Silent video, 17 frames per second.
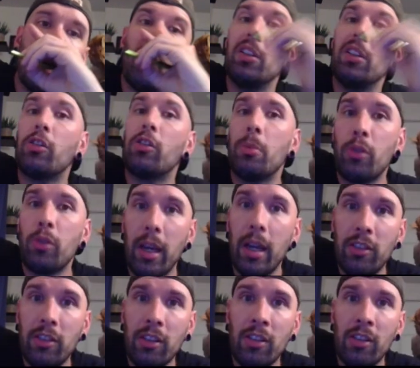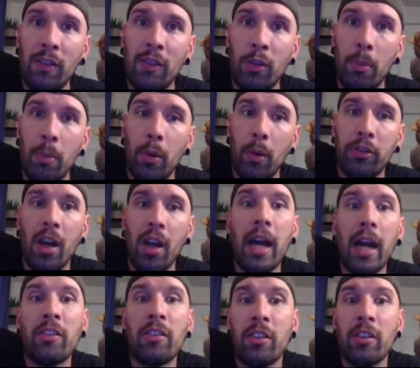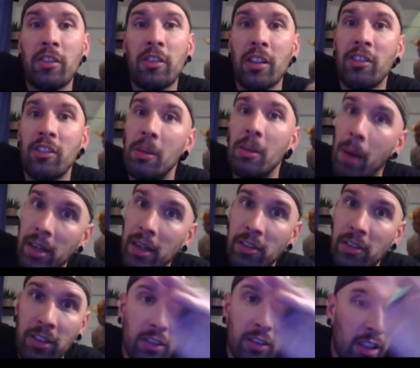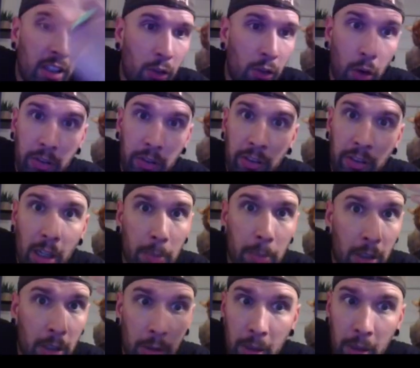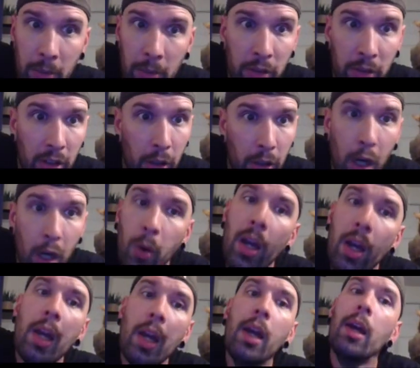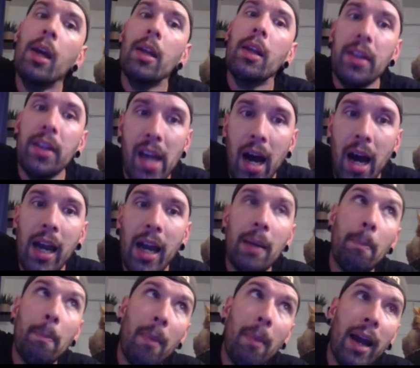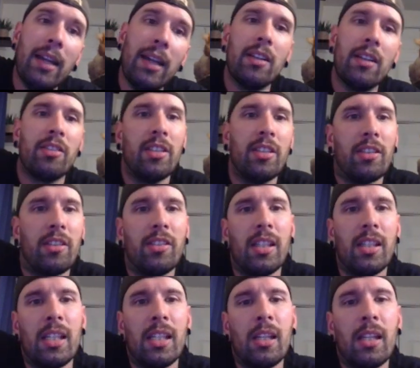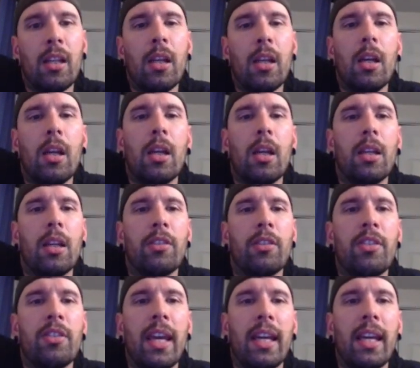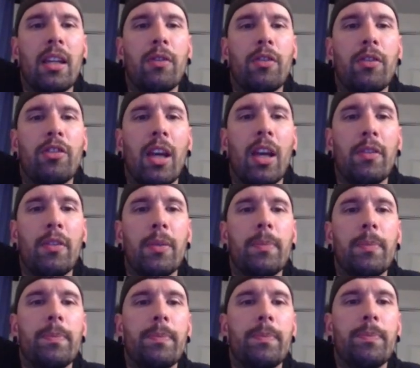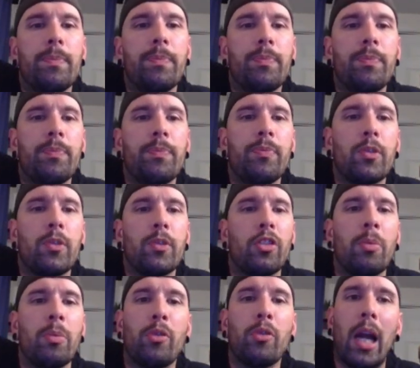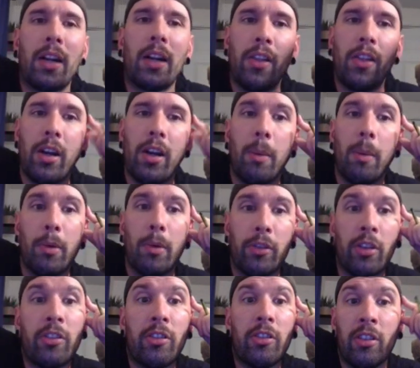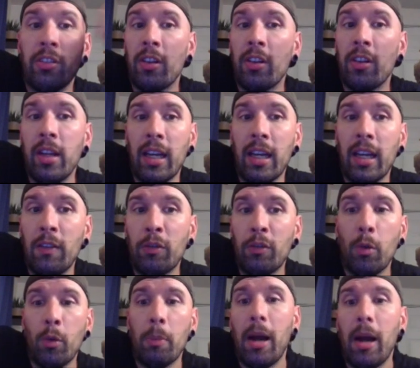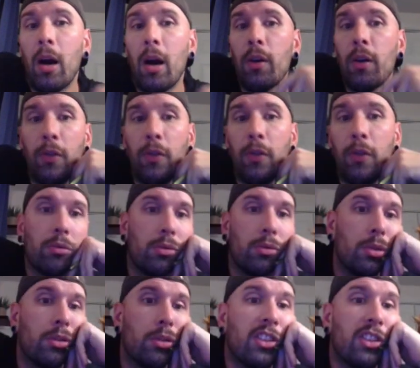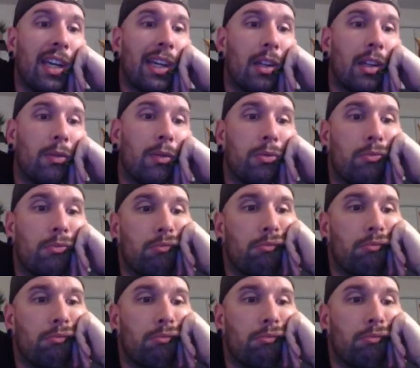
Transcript: When you subtract 16 from both sides, the 16 minus 16 crosses out because it becomes 0. 9 minus 16 is -7. Just subtract the numbers, and since the negative is more powerful, it's negative.